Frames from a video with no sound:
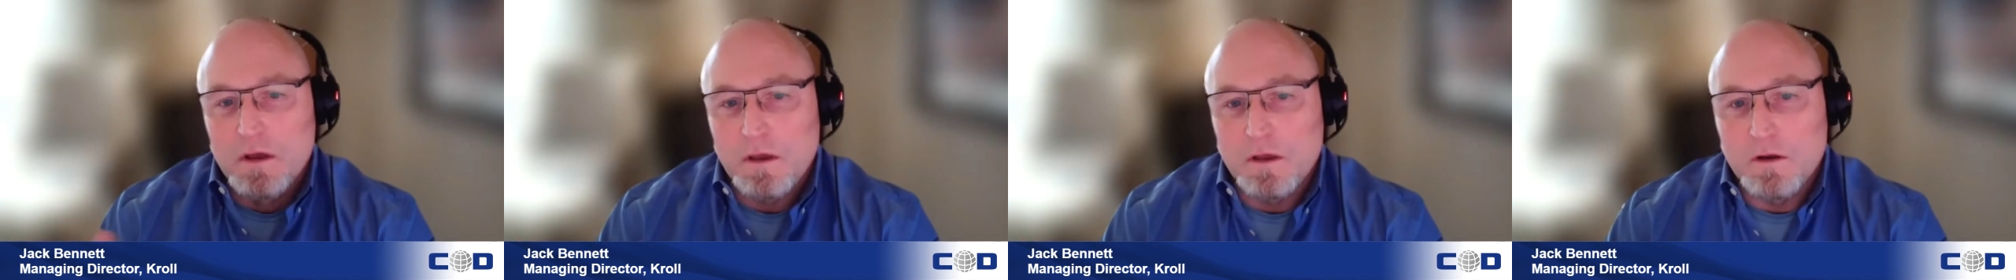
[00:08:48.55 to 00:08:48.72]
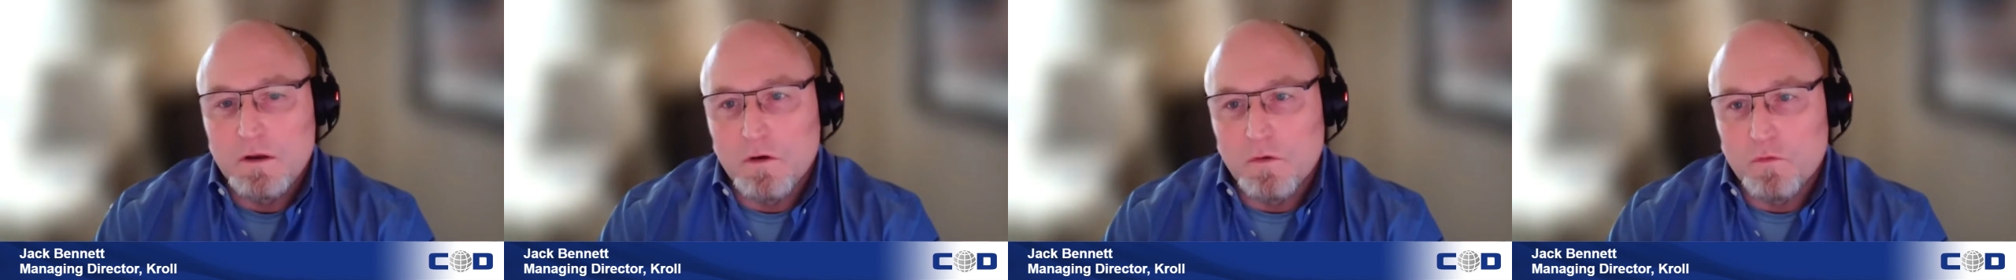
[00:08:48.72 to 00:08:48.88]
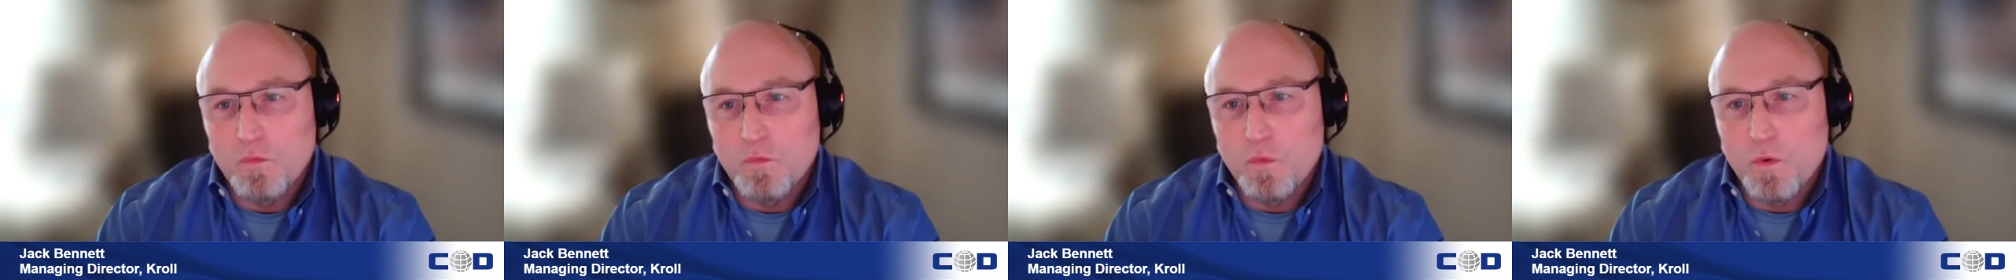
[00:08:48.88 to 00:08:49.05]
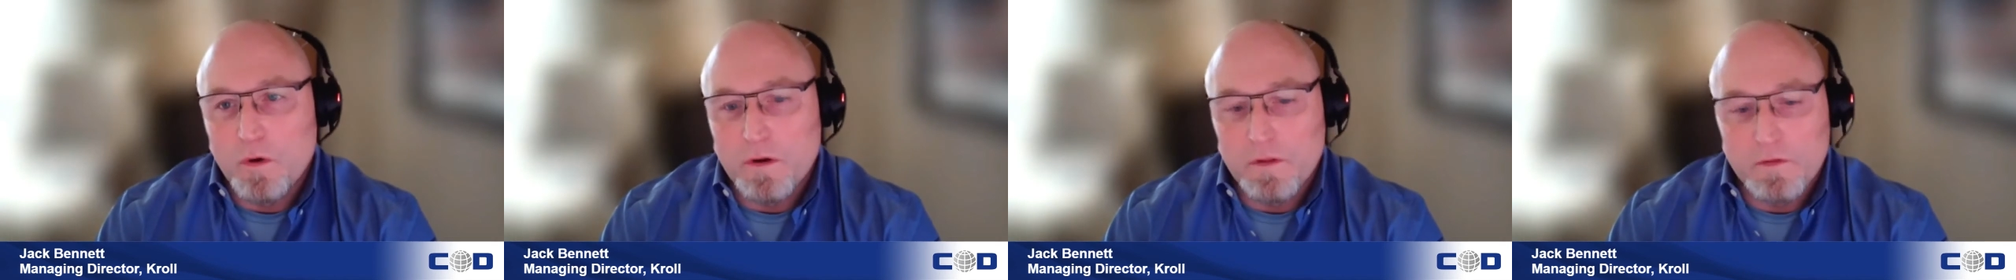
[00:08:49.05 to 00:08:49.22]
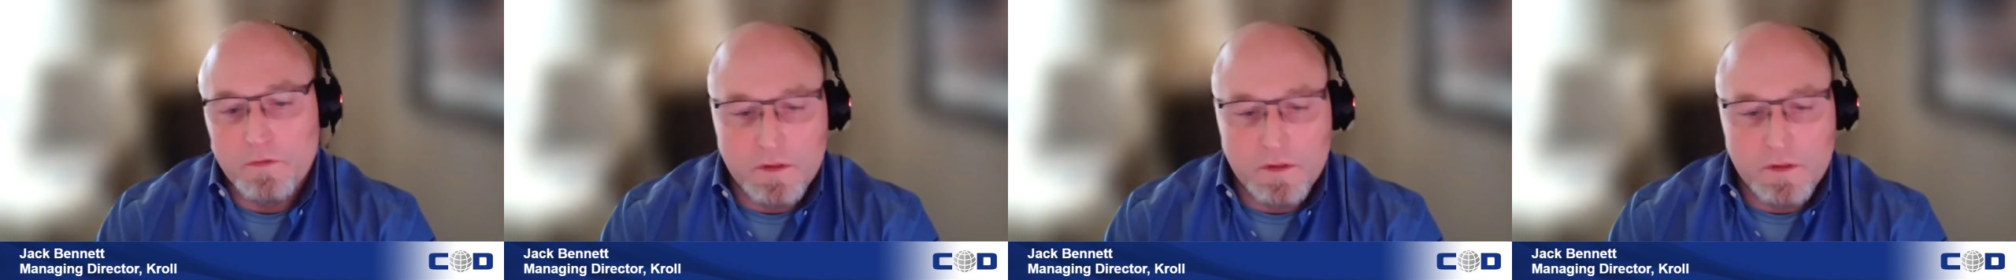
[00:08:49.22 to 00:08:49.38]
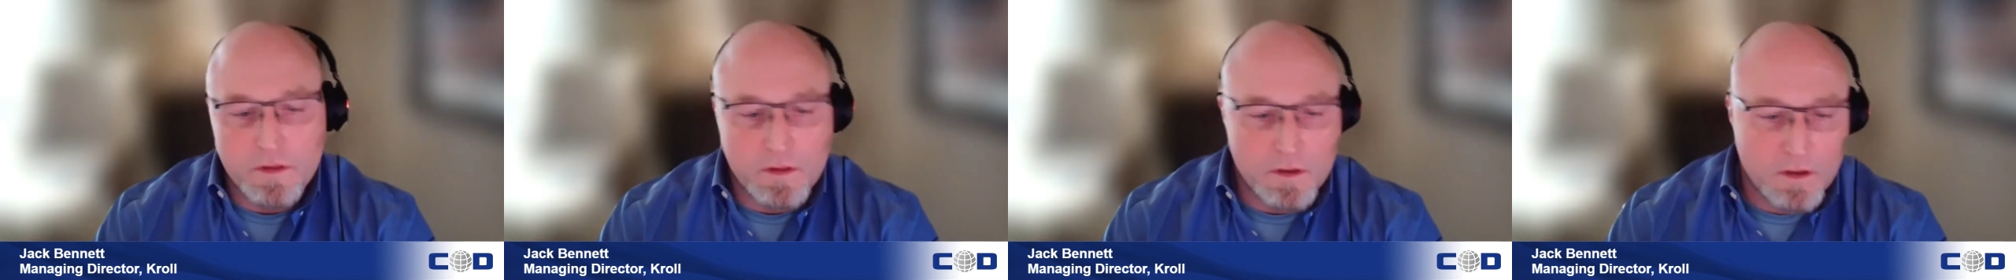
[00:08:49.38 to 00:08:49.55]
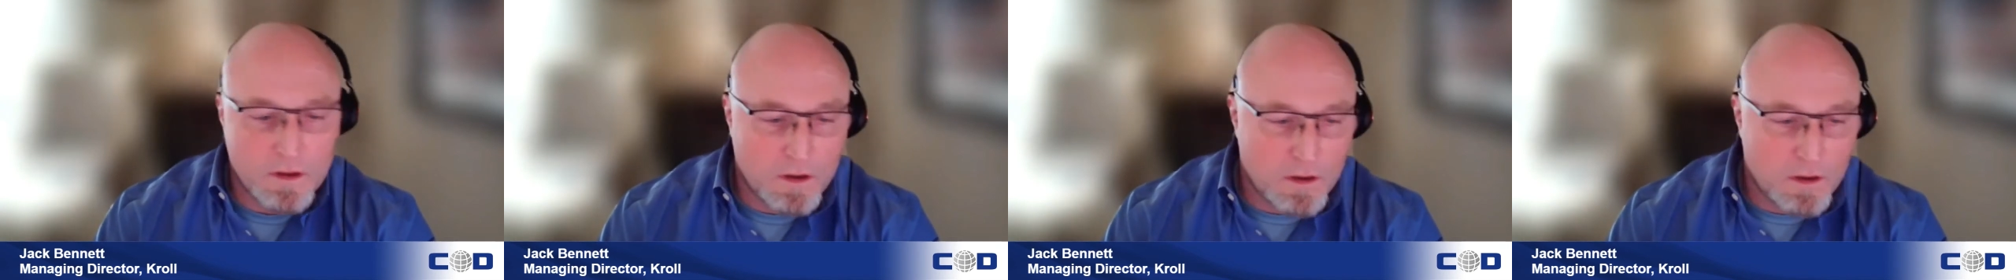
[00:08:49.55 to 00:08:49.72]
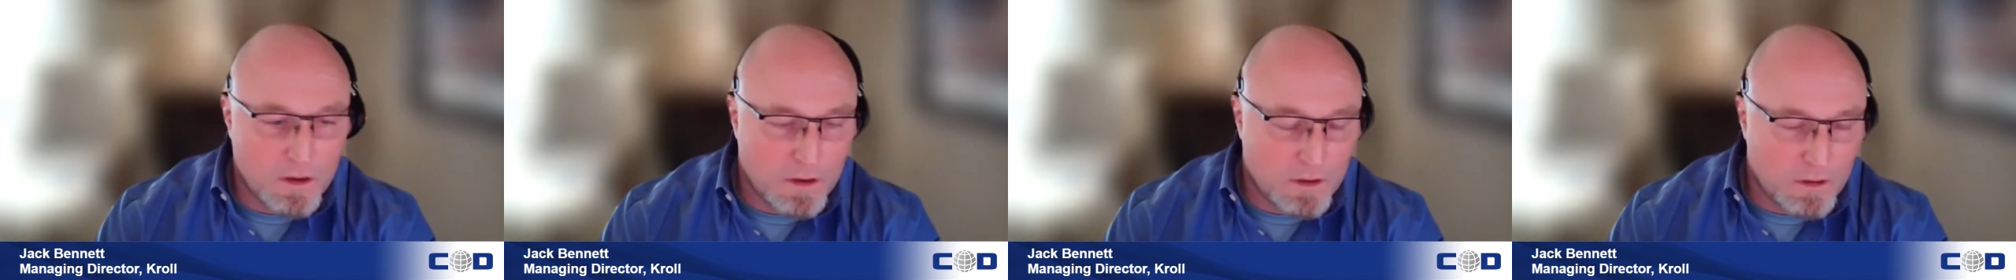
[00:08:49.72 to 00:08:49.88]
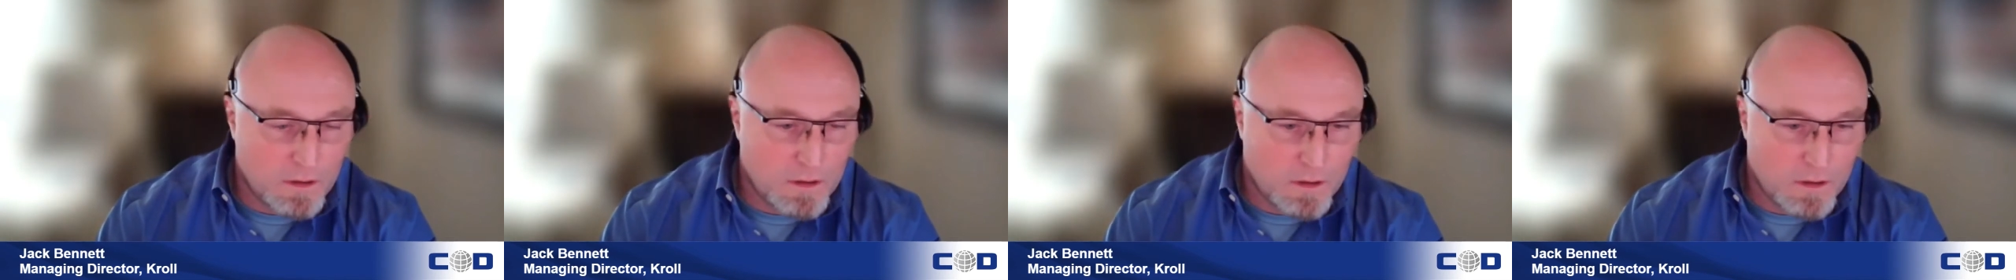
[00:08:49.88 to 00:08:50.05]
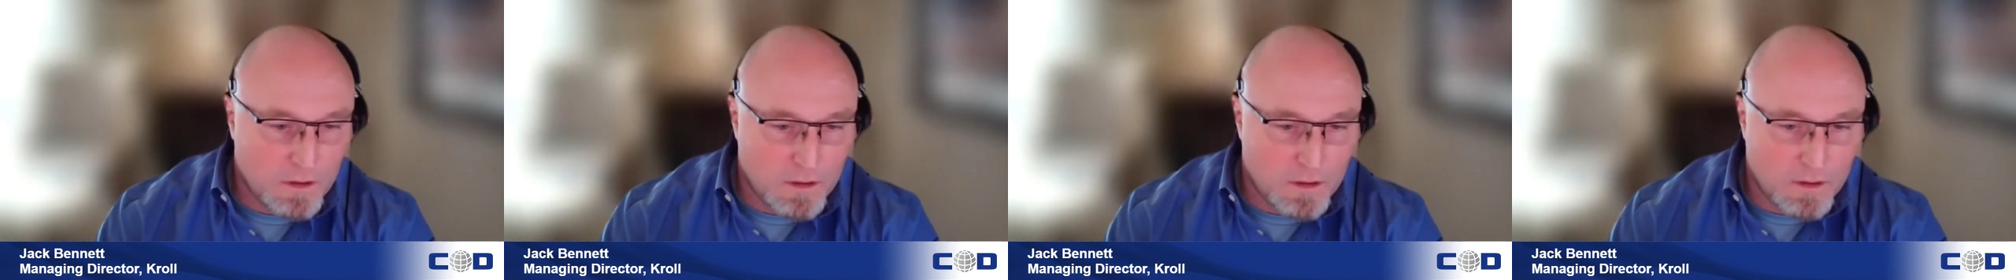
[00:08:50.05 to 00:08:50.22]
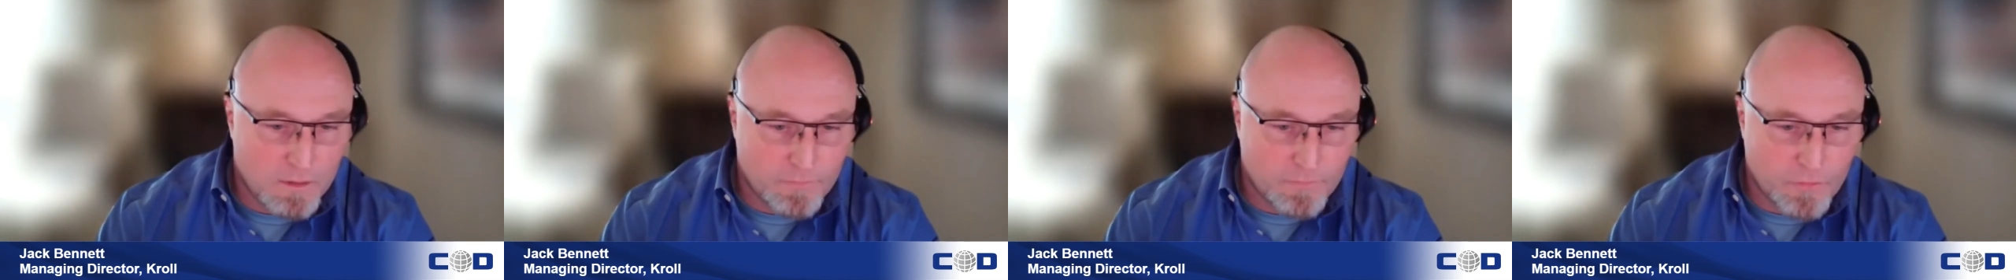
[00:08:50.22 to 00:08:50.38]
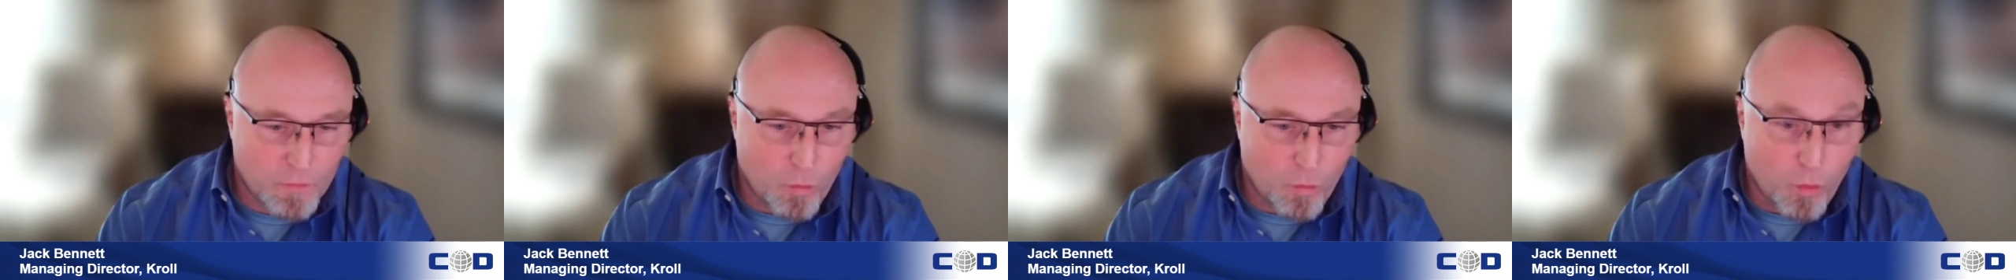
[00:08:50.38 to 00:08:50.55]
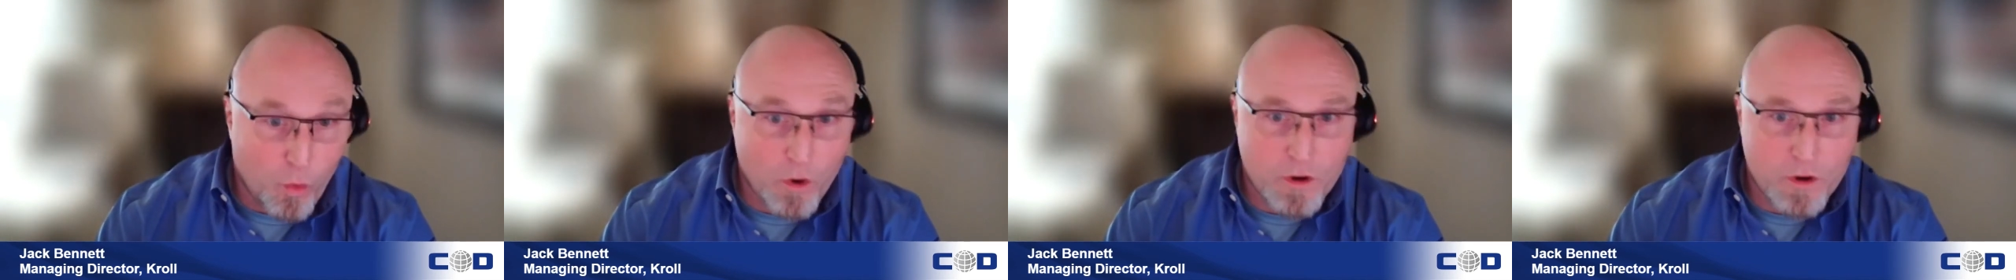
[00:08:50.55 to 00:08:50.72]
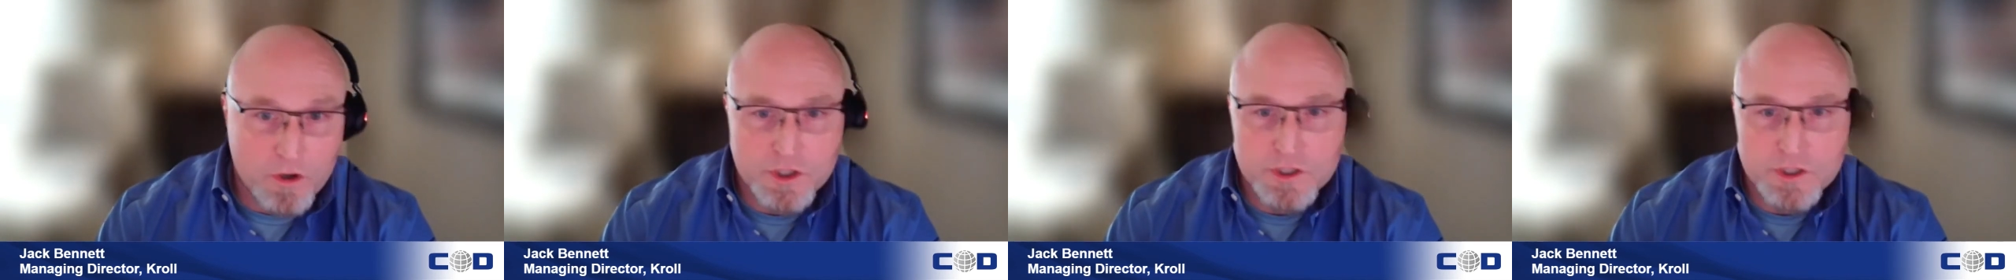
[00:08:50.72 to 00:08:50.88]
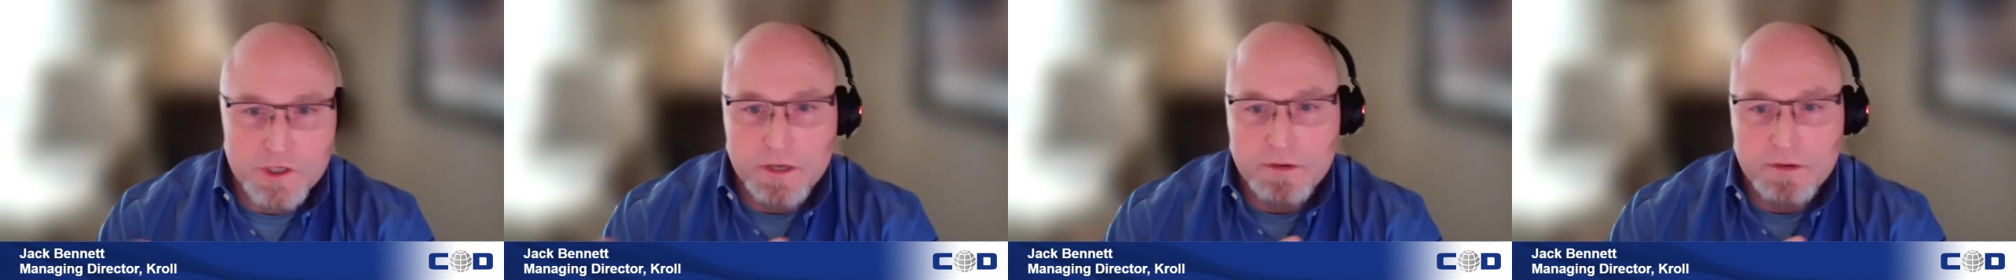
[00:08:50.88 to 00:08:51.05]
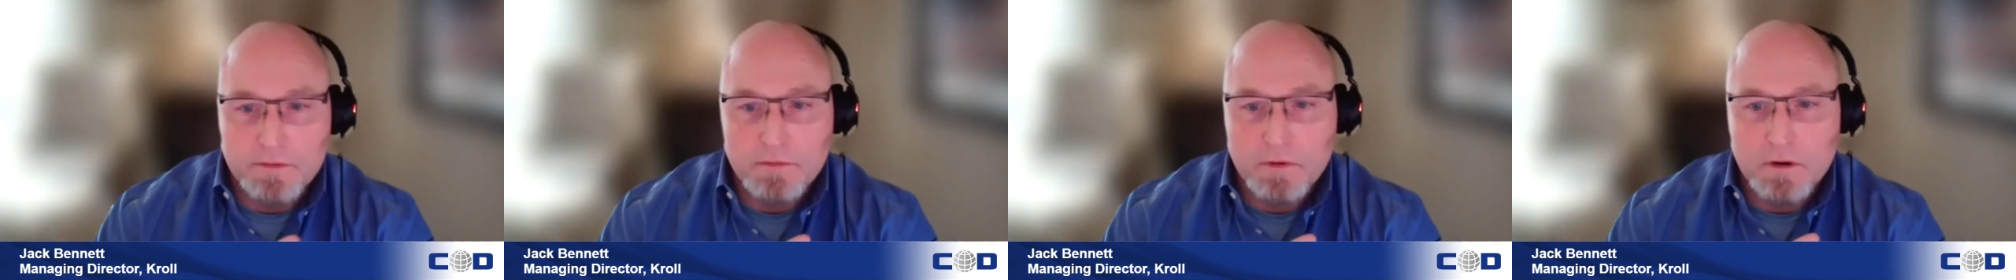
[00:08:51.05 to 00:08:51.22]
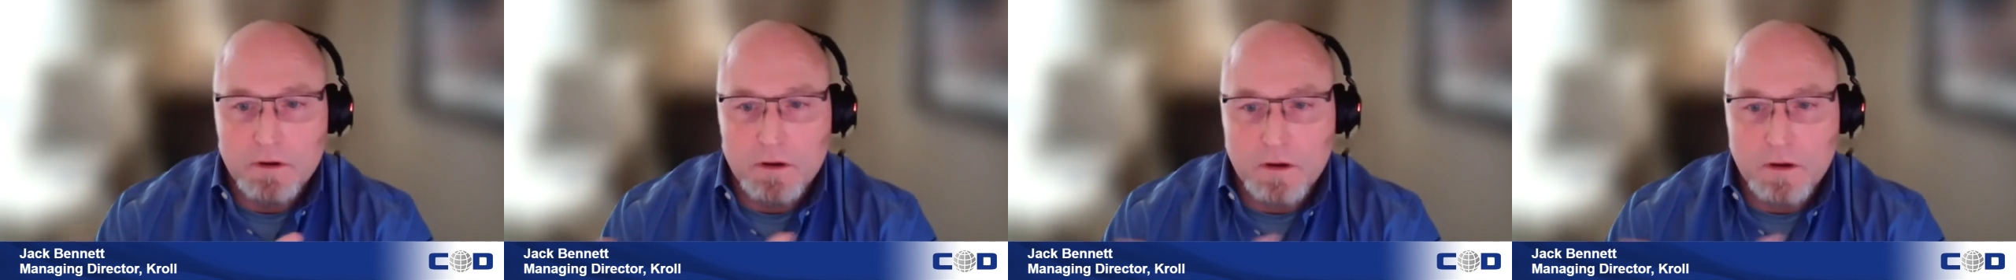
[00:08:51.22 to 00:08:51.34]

One of the watershed